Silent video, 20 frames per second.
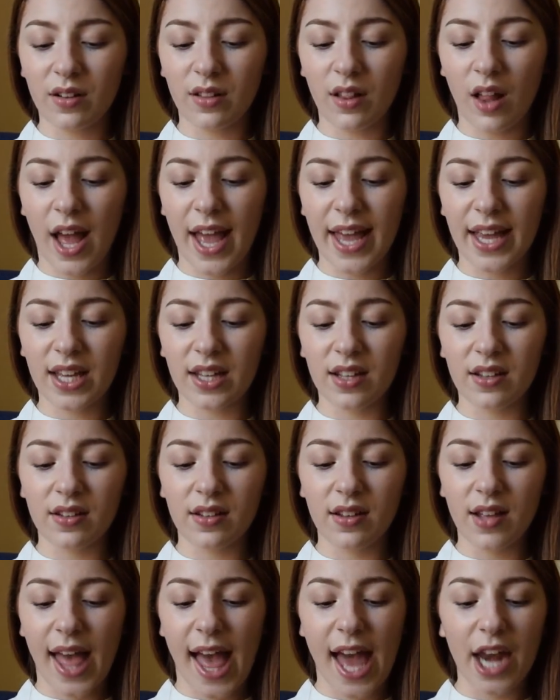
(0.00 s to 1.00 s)
Like,
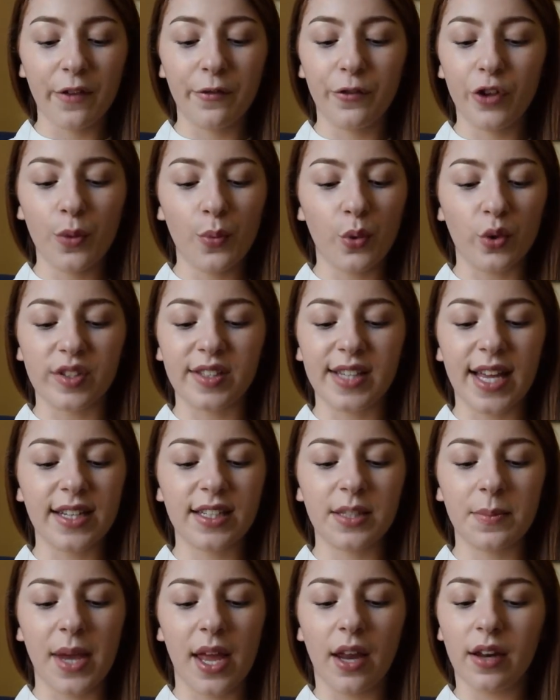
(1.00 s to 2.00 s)
and a few more
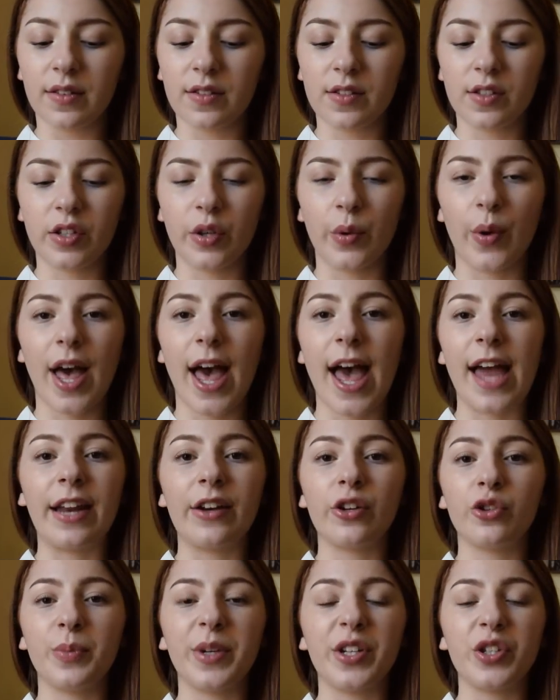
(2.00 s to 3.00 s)
centimeters to it and
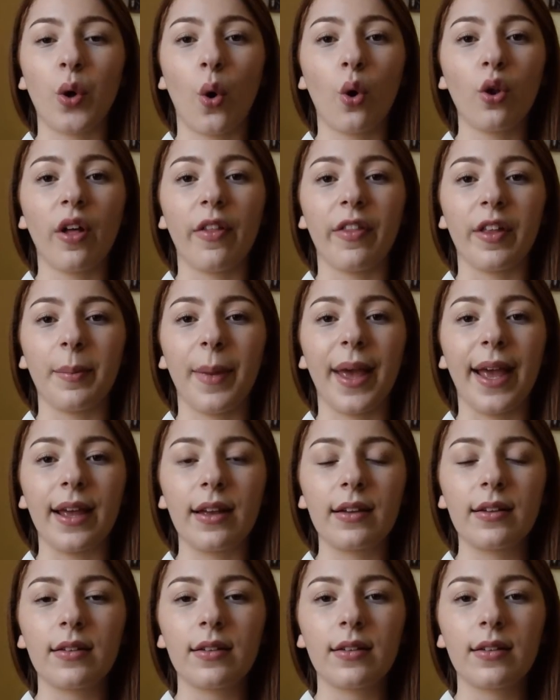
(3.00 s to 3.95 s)
it'll be taller than me.